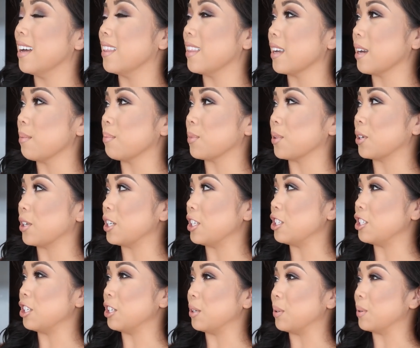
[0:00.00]
I think I'm
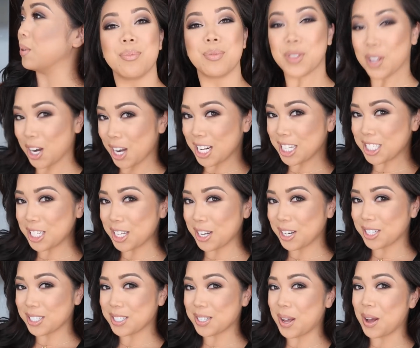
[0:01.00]
32. I'm 32 years